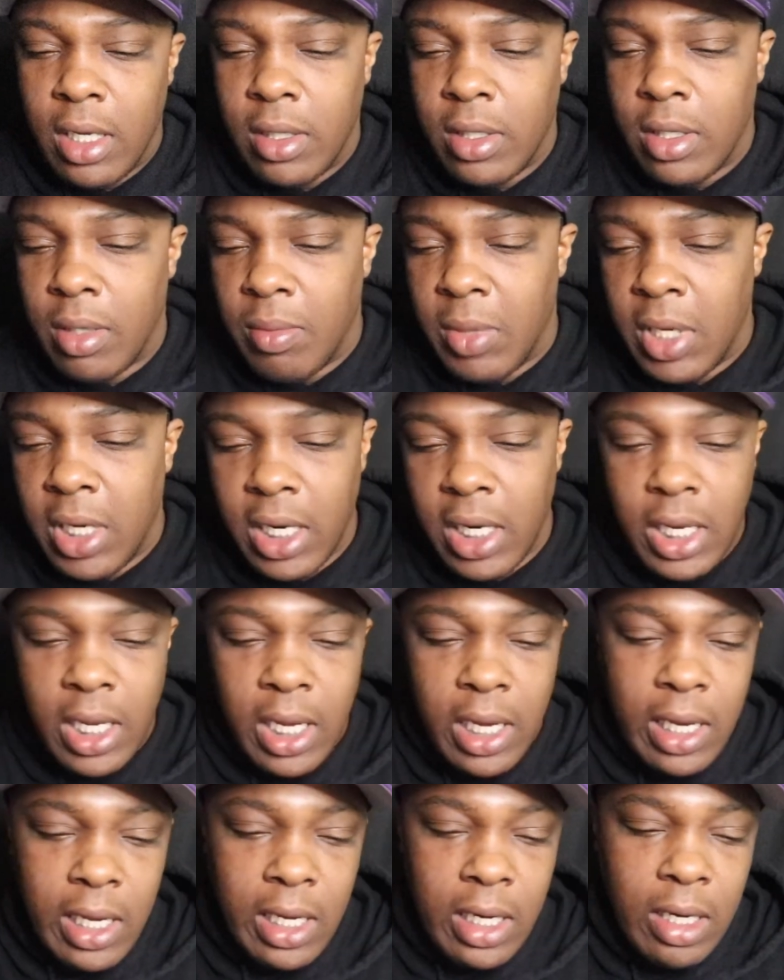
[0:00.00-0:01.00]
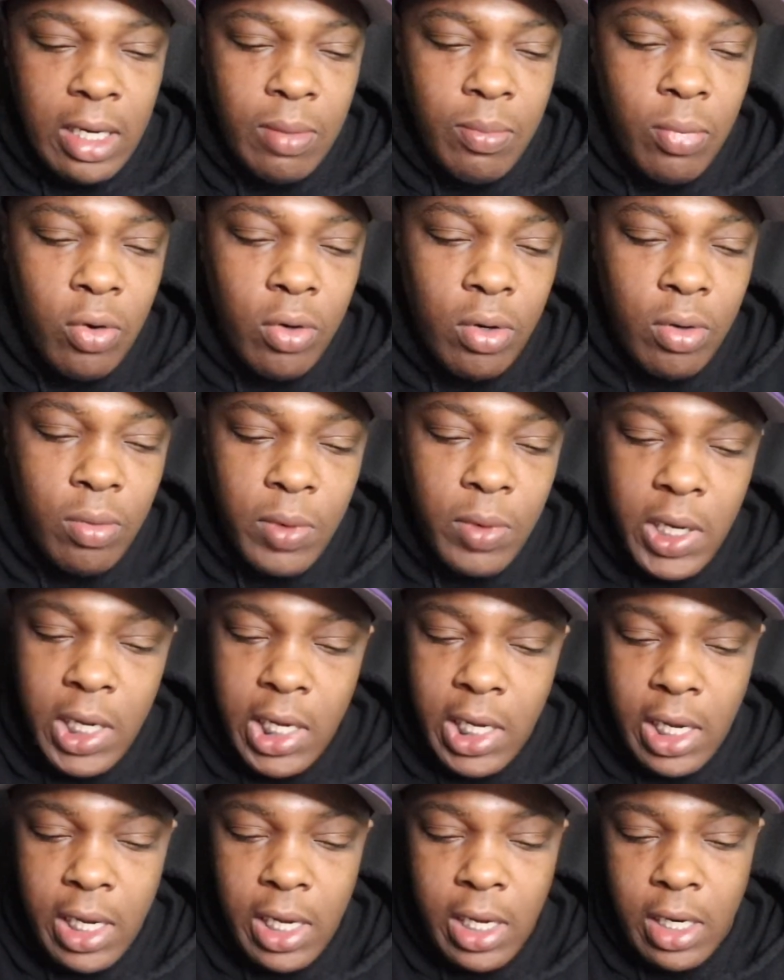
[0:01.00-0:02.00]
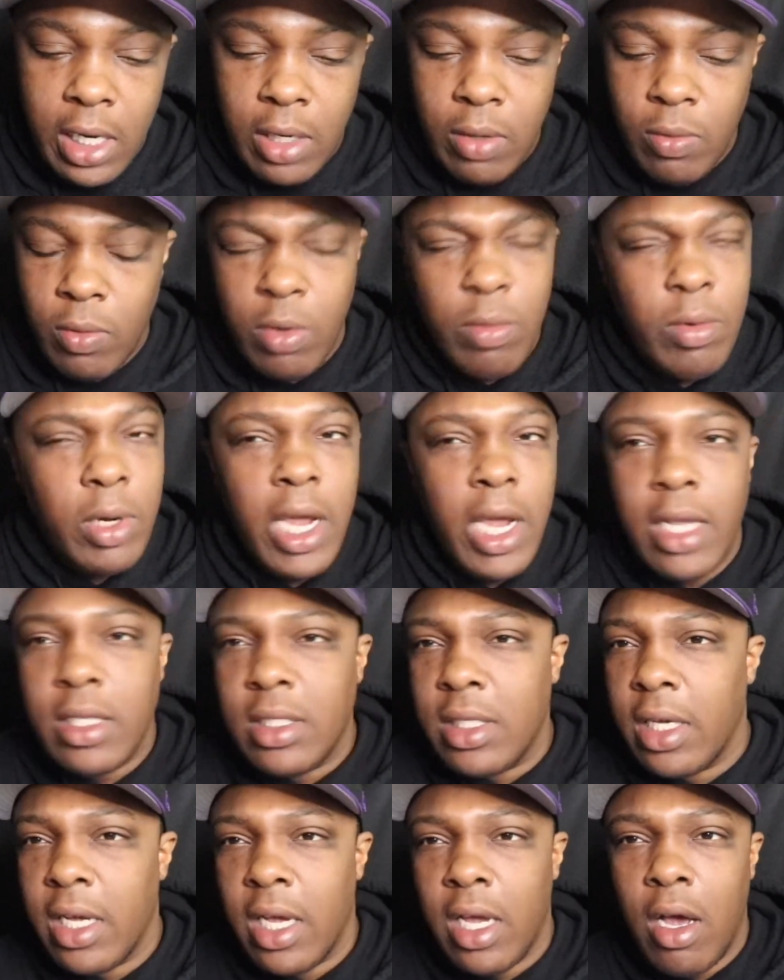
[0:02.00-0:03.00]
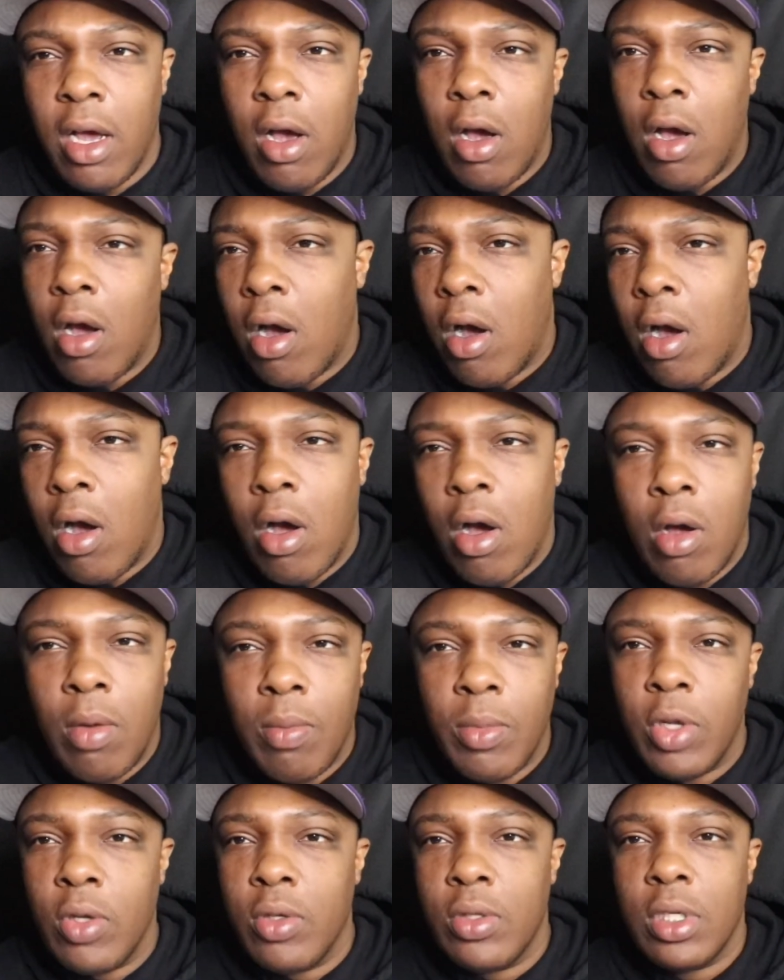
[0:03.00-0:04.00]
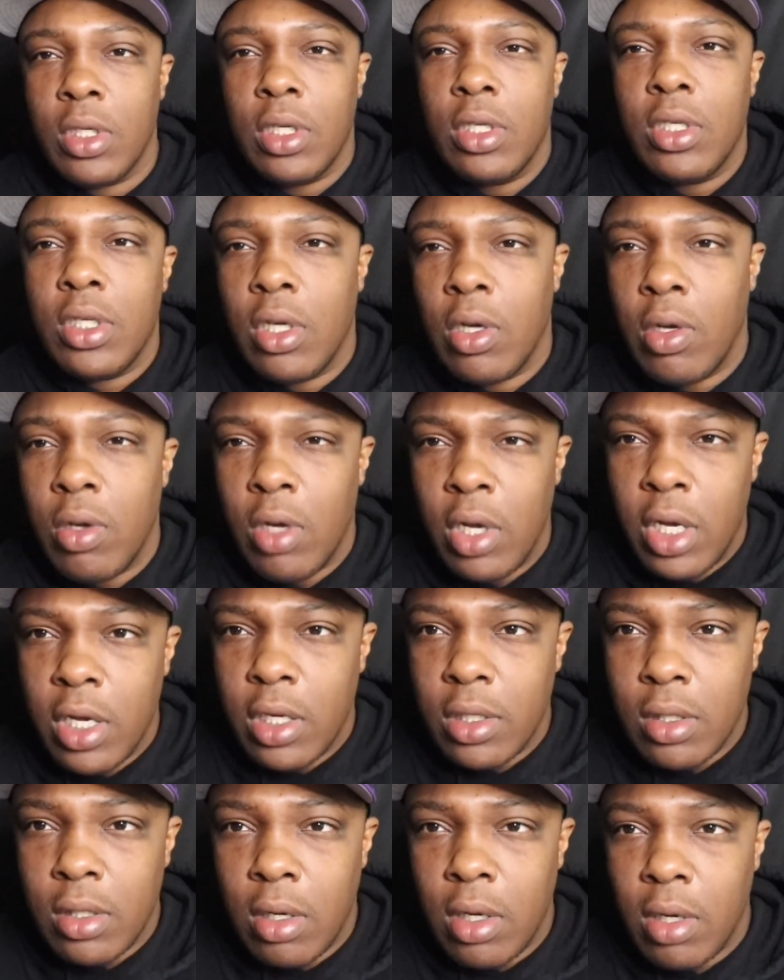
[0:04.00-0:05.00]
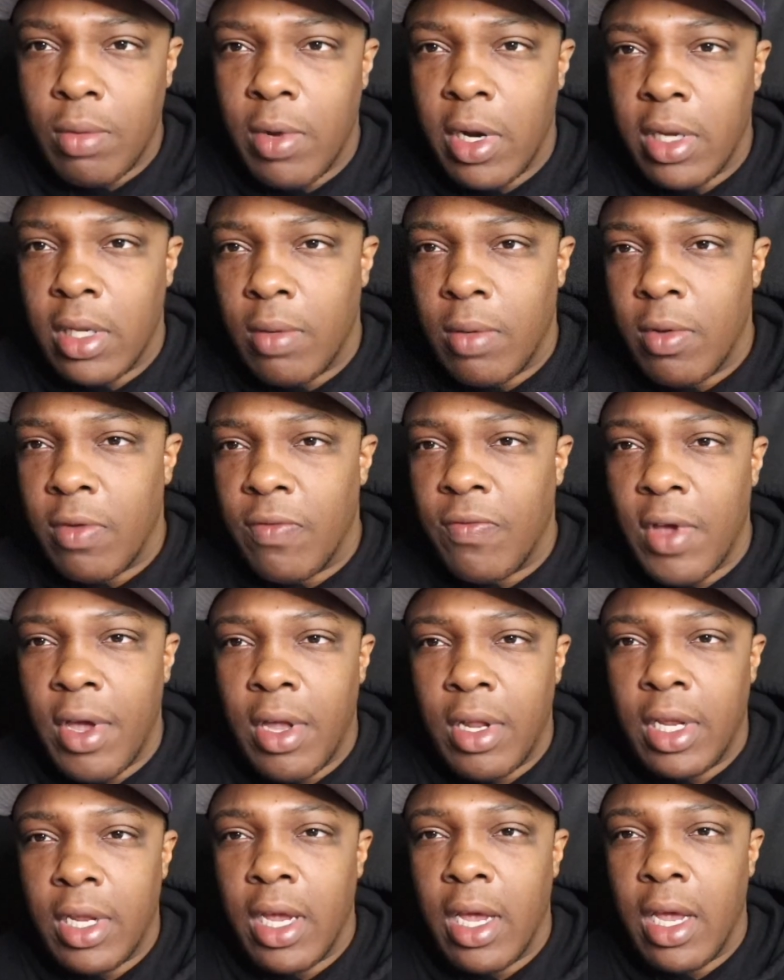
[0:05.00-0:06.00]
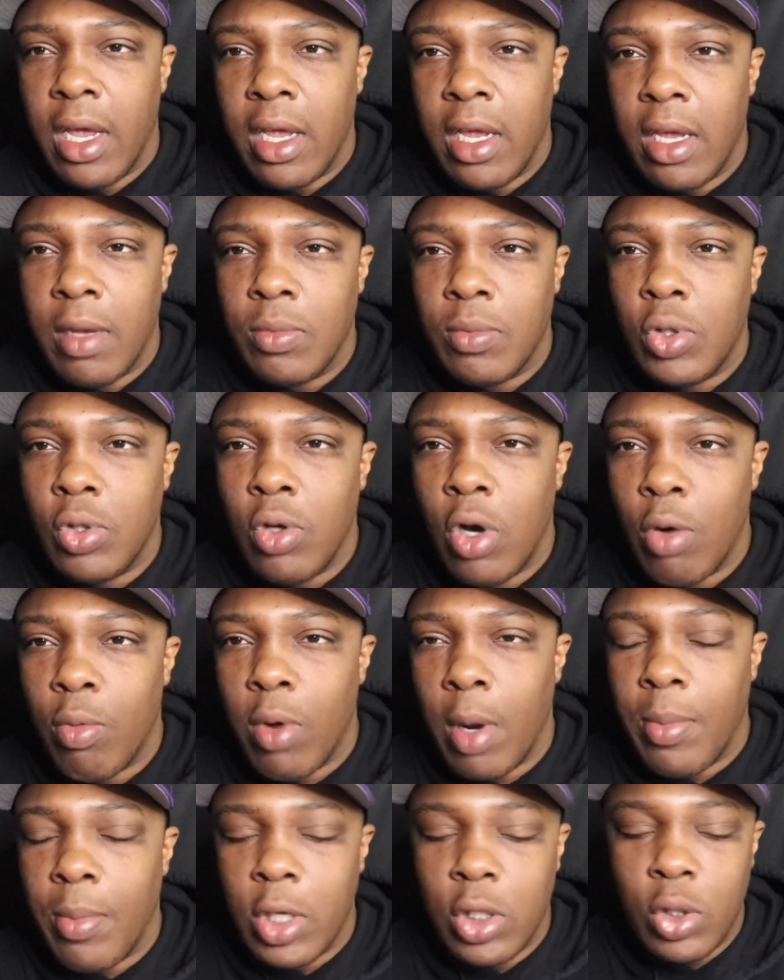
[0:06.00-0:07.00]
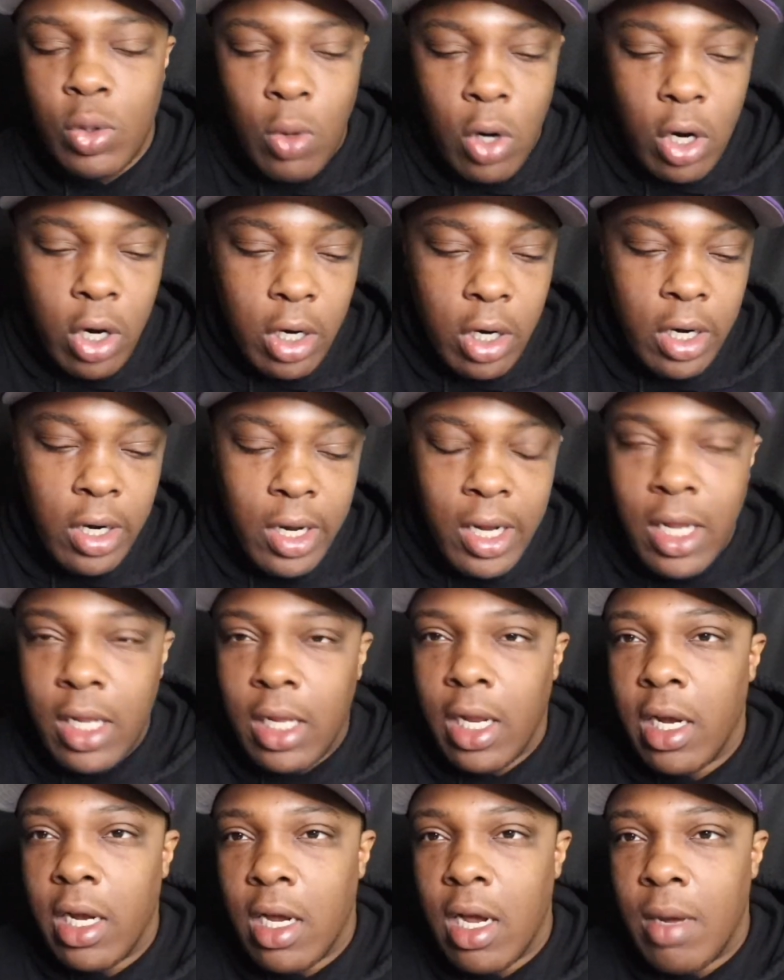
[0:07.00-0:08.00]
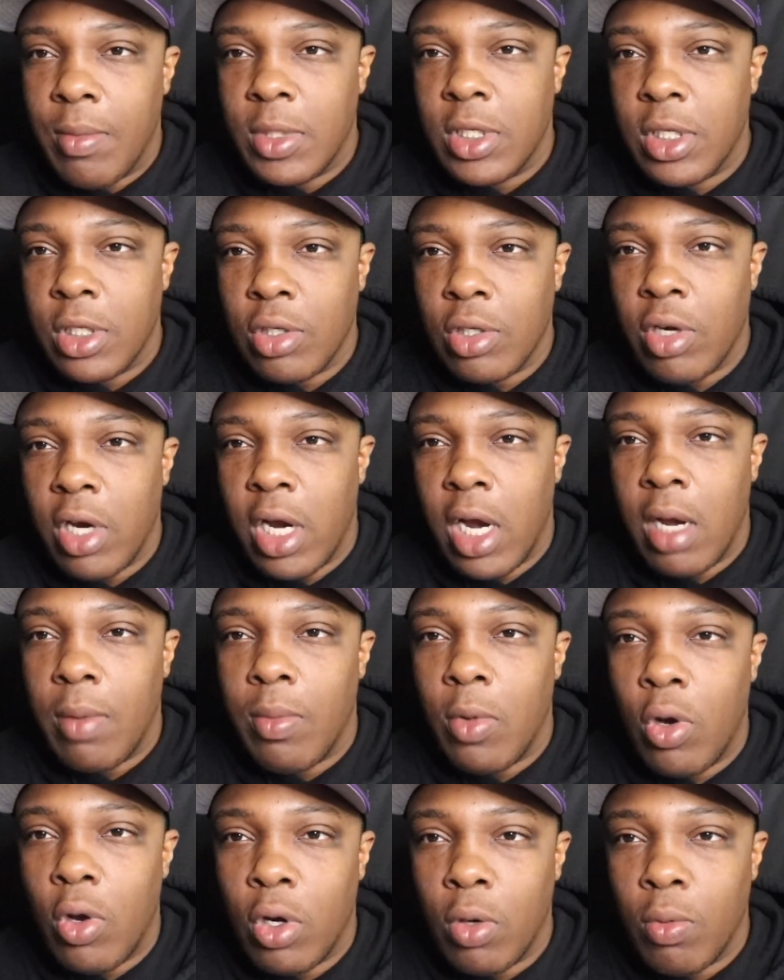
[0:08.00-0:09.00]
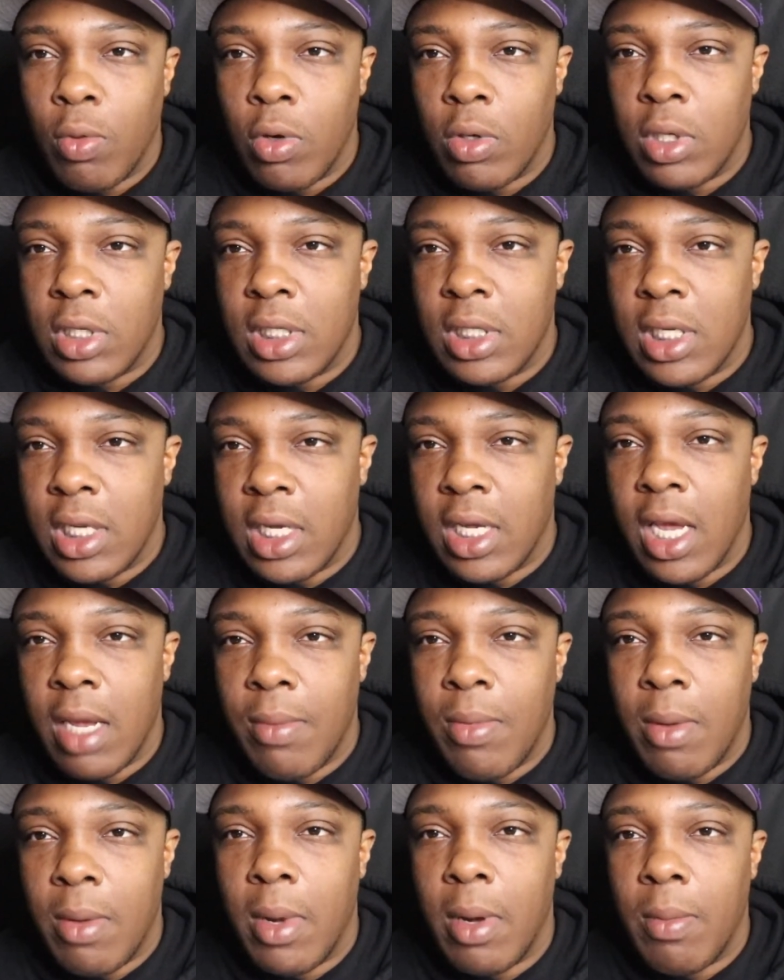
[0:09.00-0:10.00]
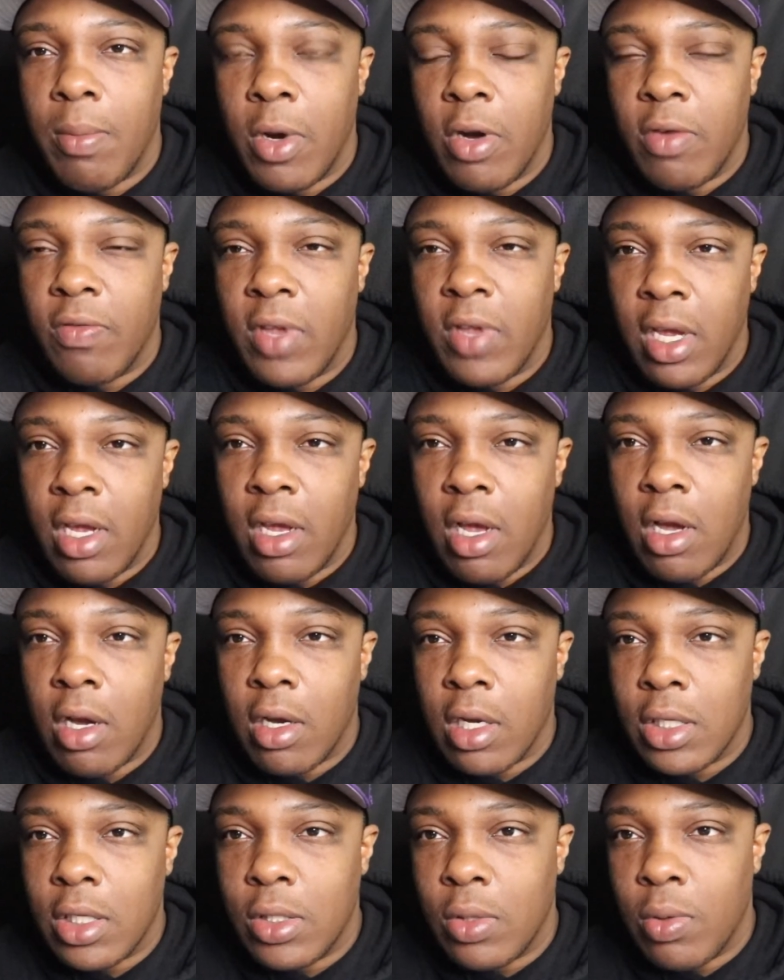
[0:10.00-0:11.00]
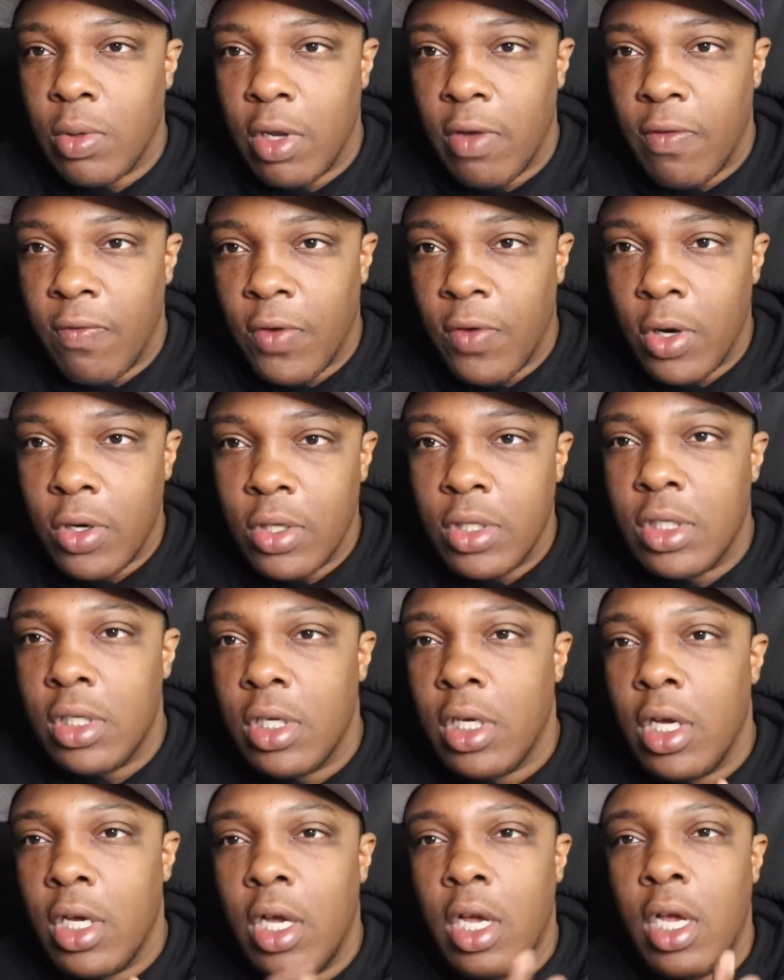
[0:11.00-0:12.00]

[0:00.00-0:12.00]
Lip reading: Dominican and Puerto Rican. We react to all music, so it's only right that we finally add him to our repertoire. Like, comment, subscribe. On the road to 10K by my birthday, August 21st.